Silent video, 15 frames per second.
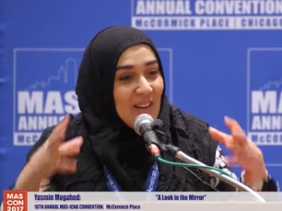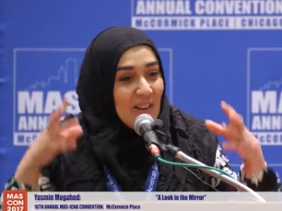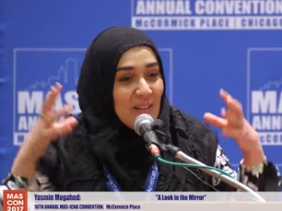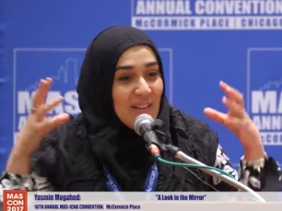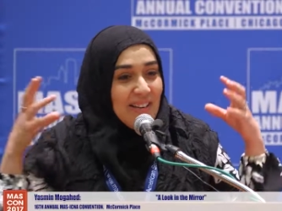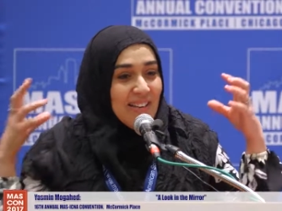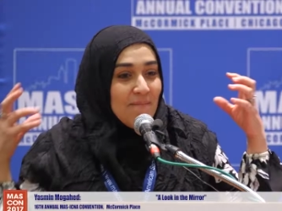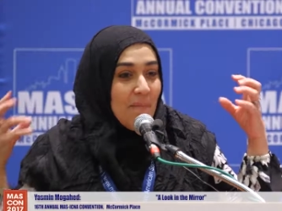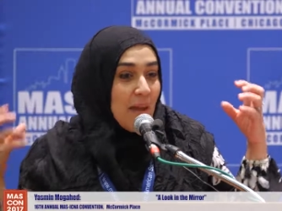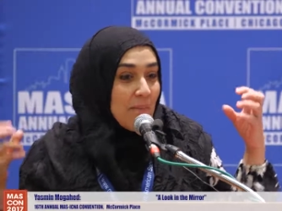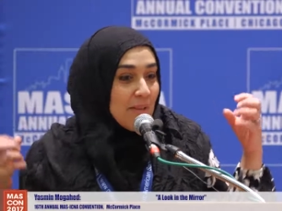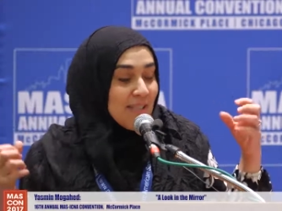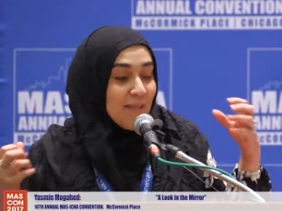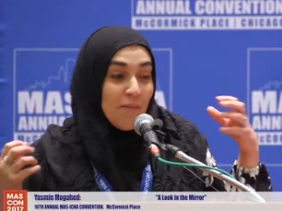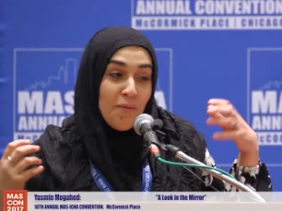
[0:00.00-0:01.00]
you know,
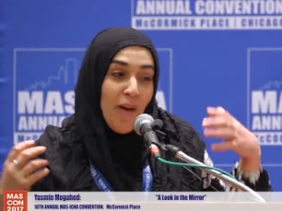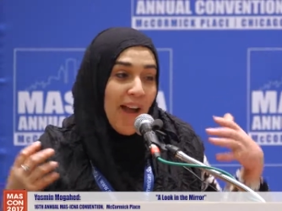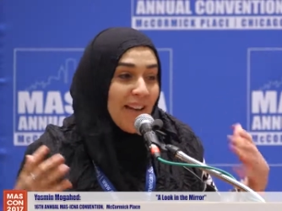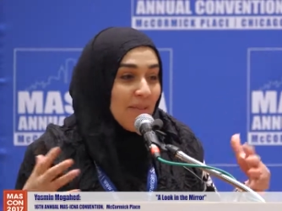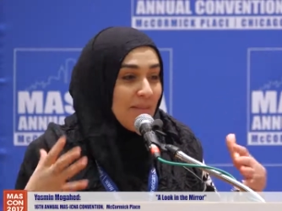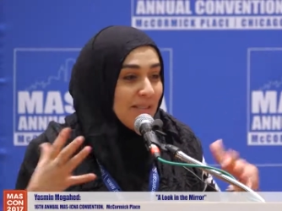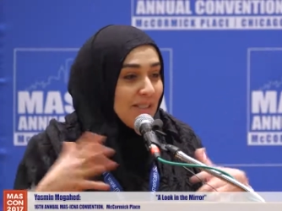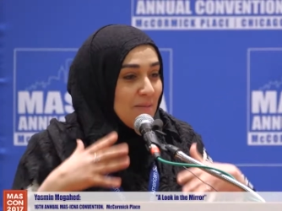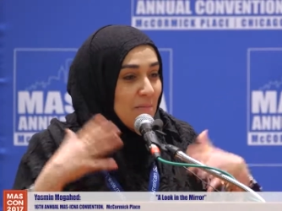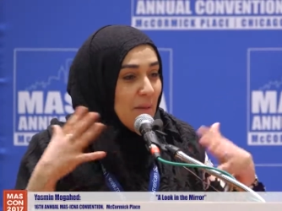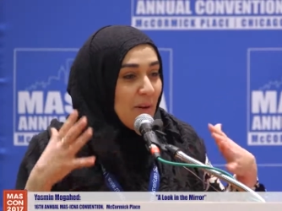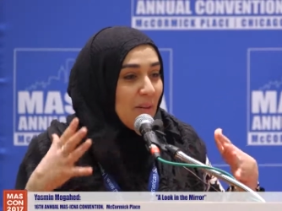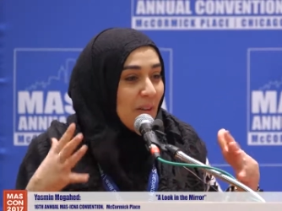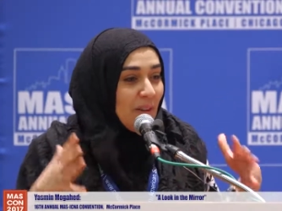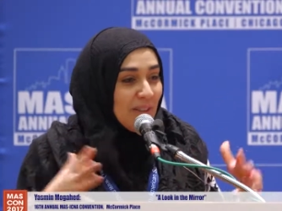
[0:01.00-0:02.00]
maybe some vitamins and
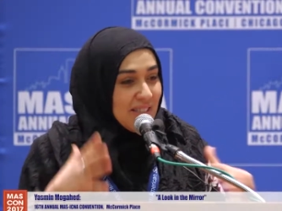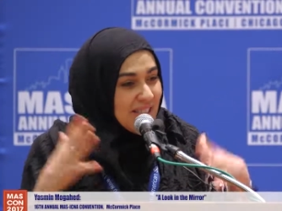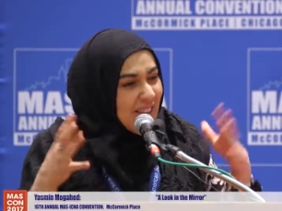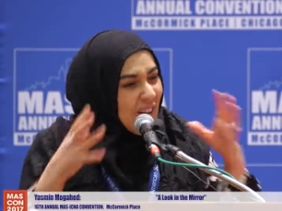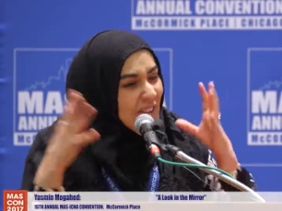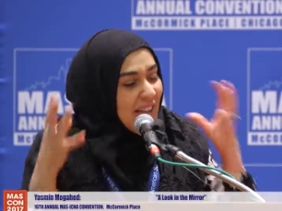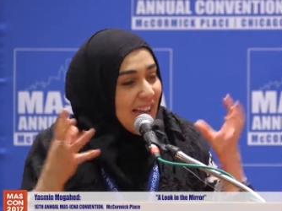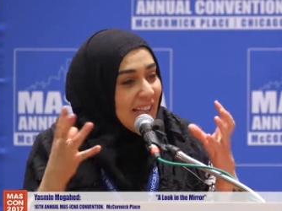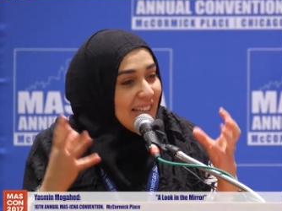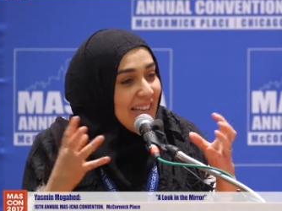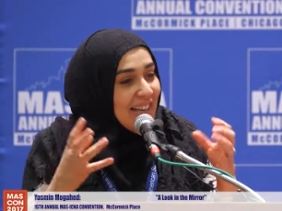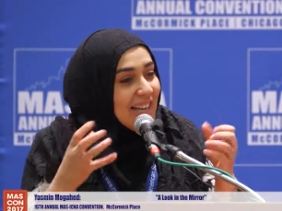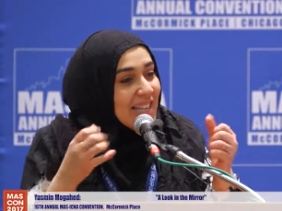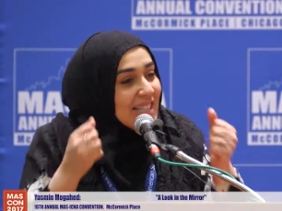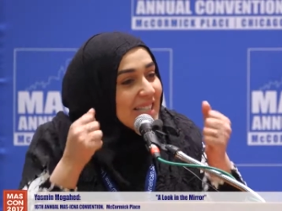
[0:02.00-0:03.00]
minerals, you know, like
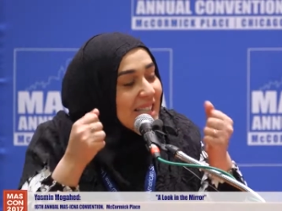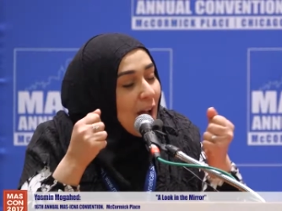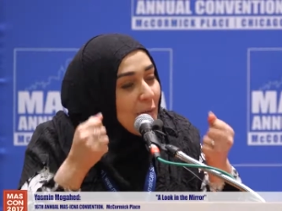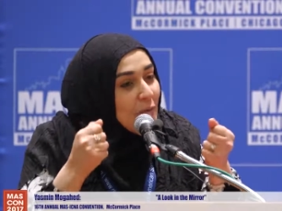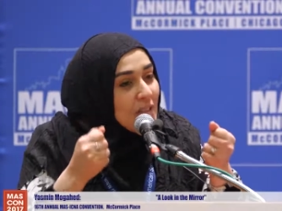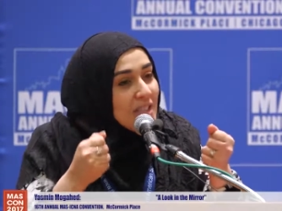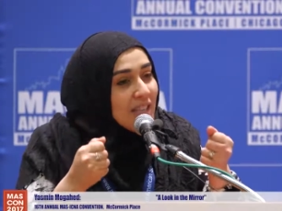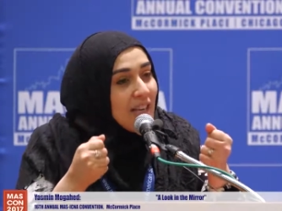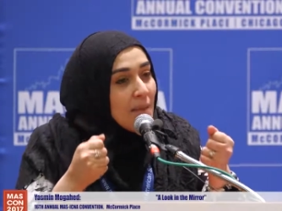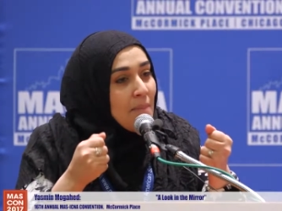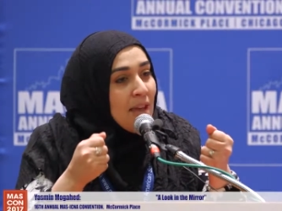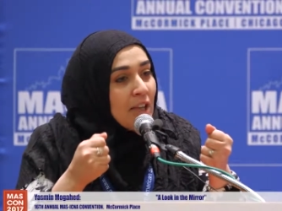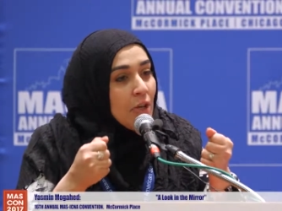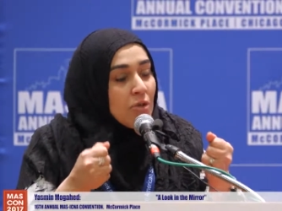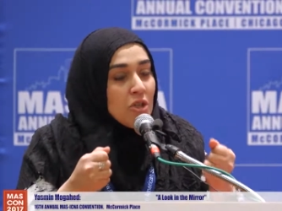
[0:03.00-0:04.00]
stuff that's going to
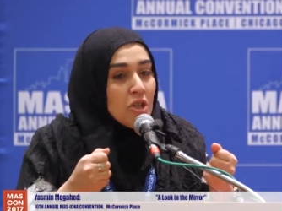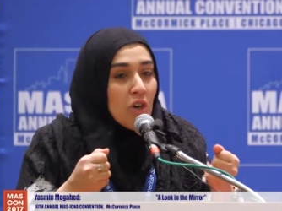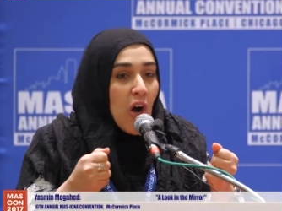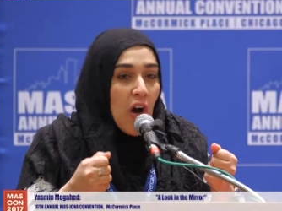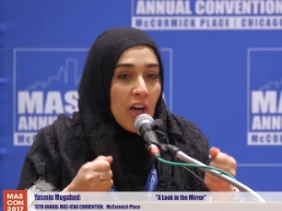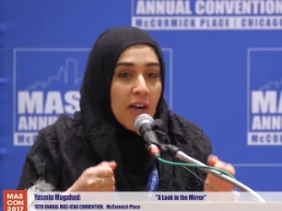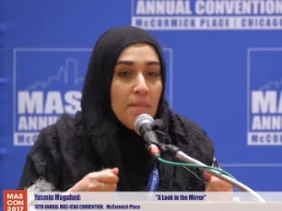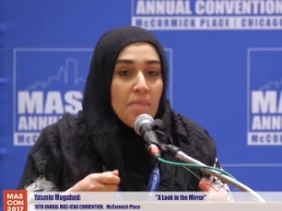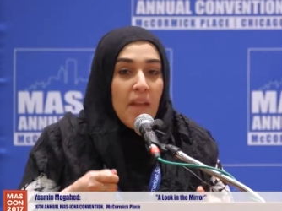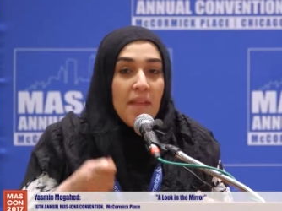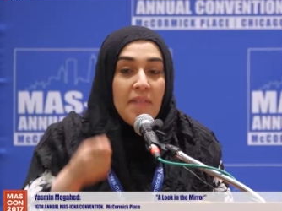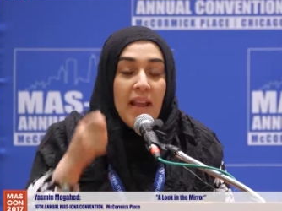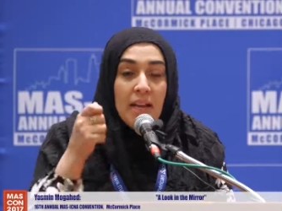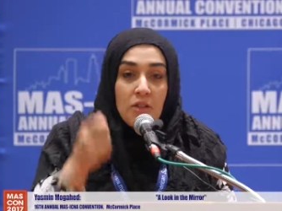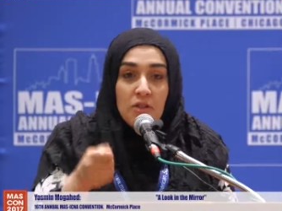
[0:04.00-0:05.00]
make you strong.
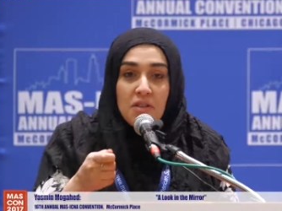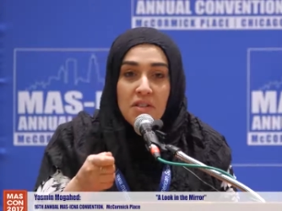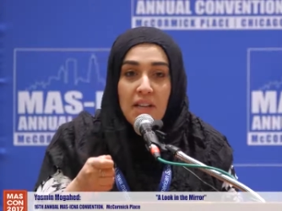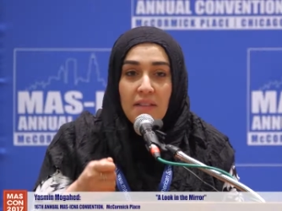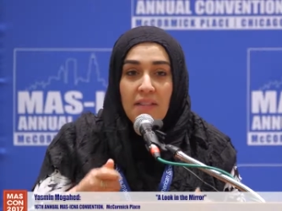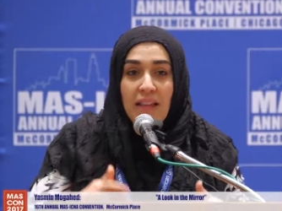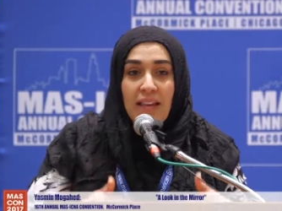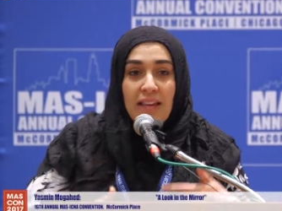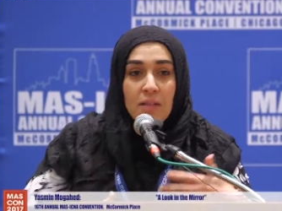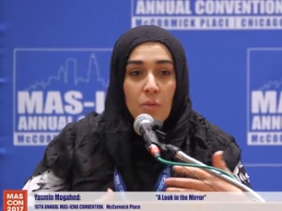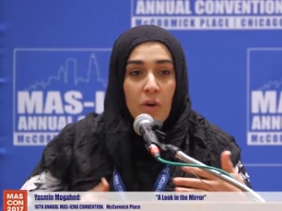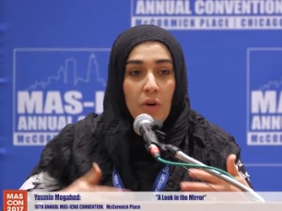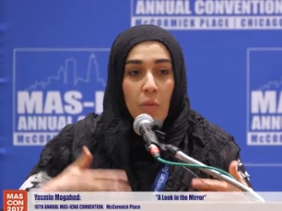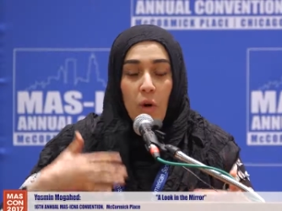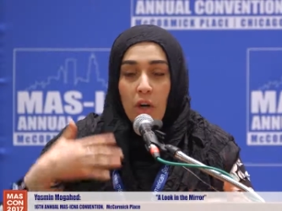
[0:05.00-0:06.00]
The interesting thing is
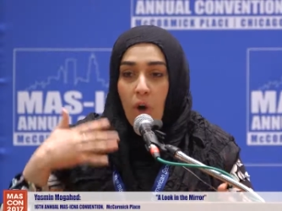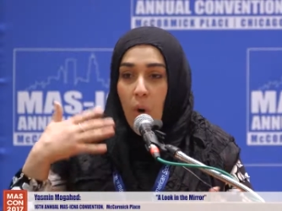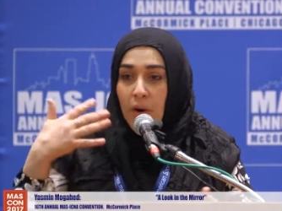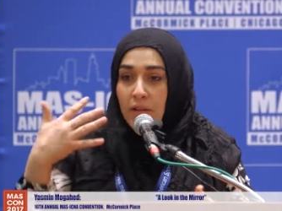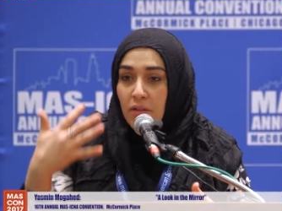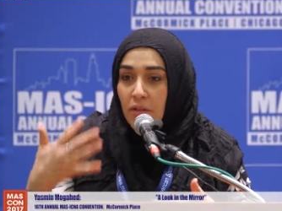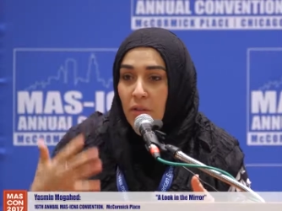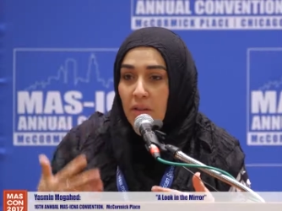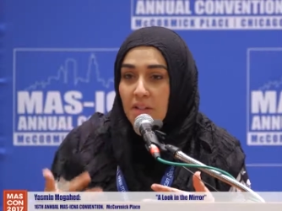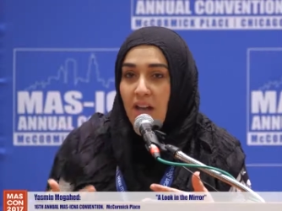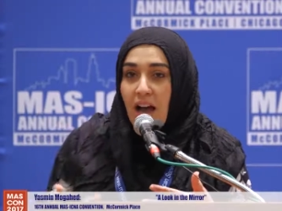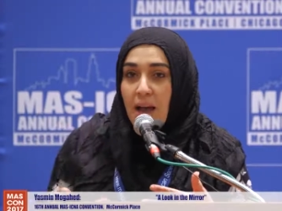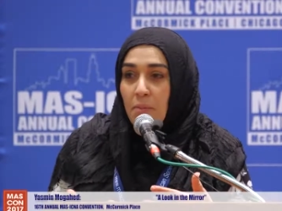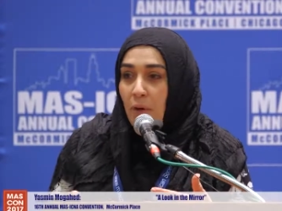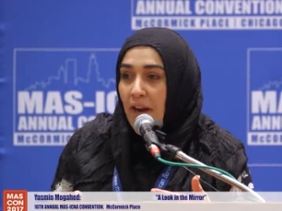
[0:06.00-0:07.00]
we're, we're going through a
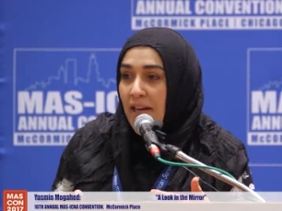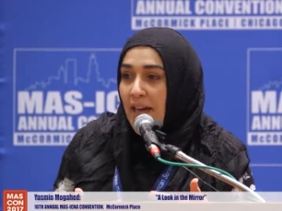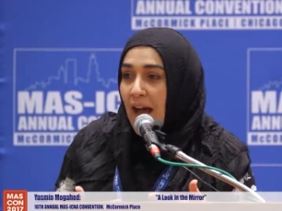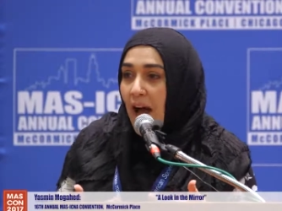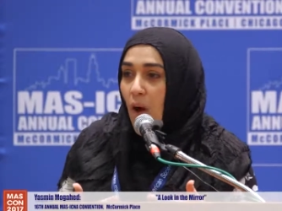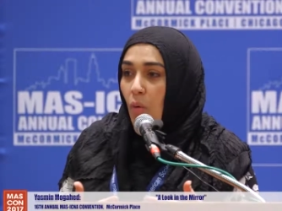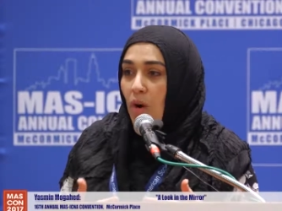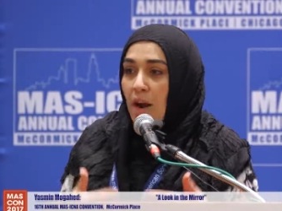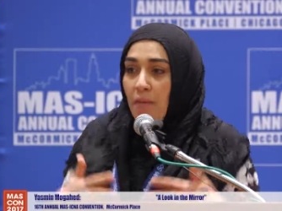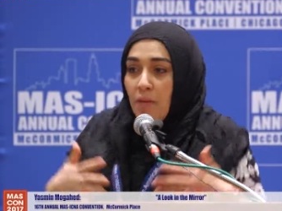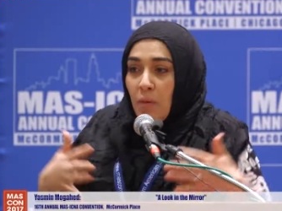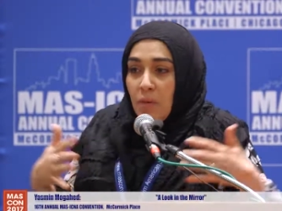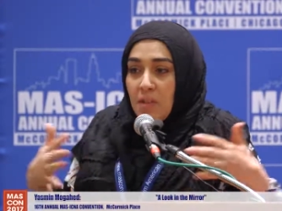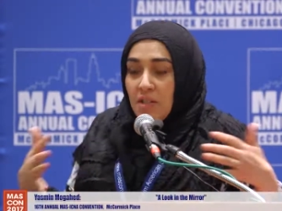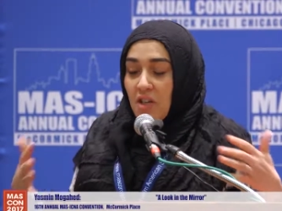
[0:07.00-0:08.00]
time right now where
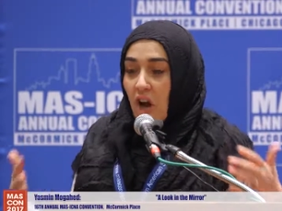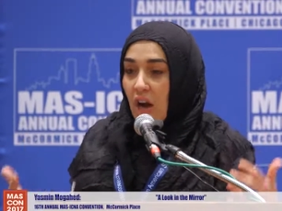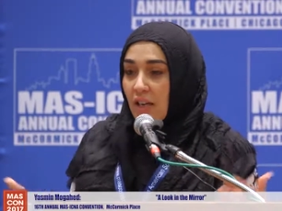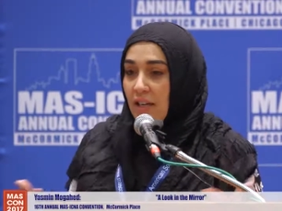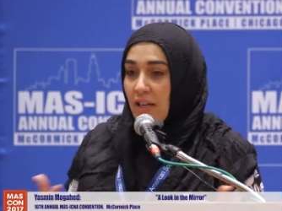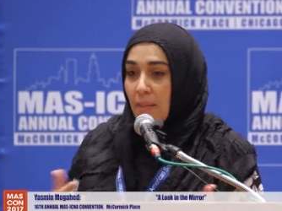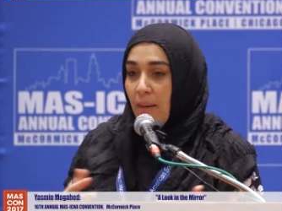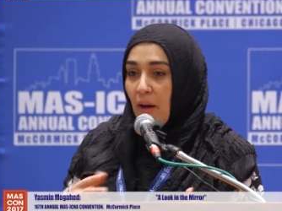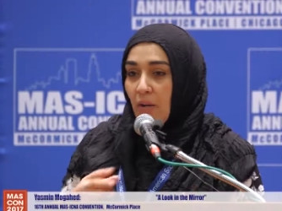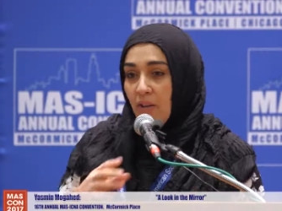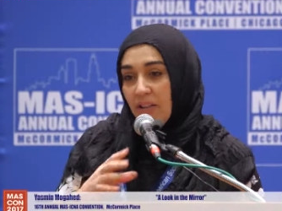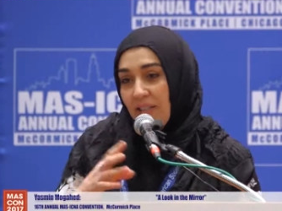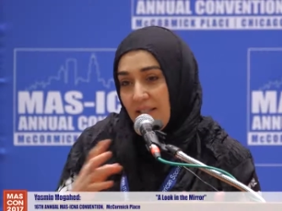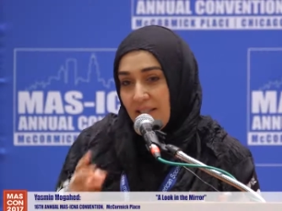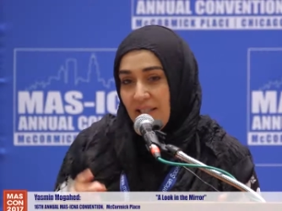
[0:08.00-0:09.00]
everyone's talking about, or
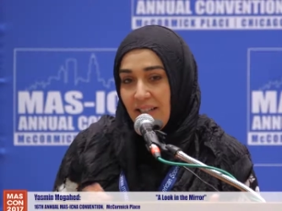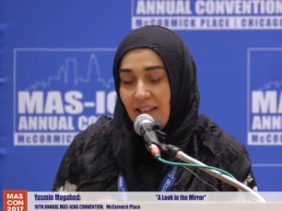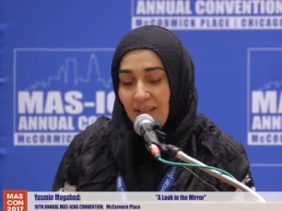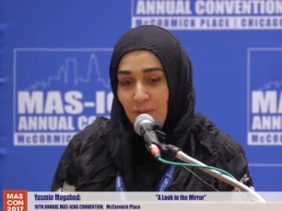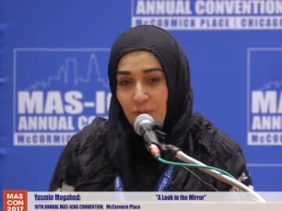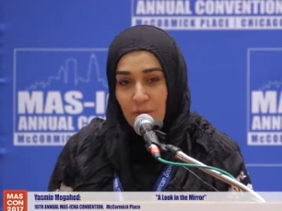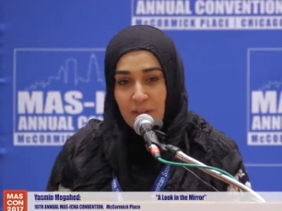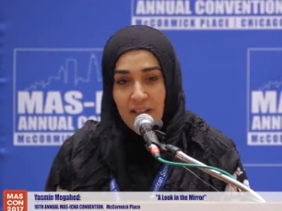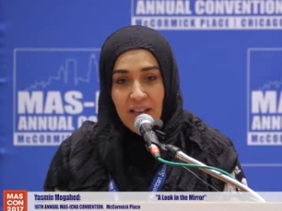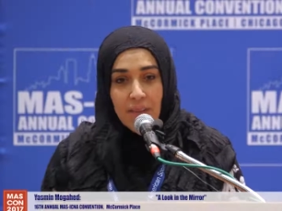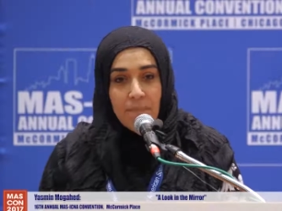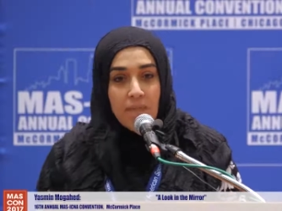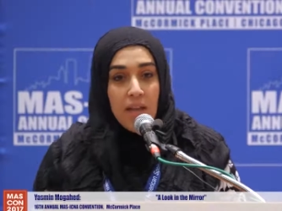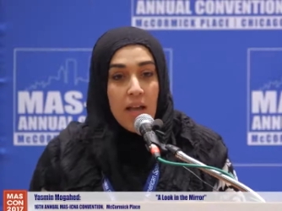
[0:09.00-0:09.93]
at least in California,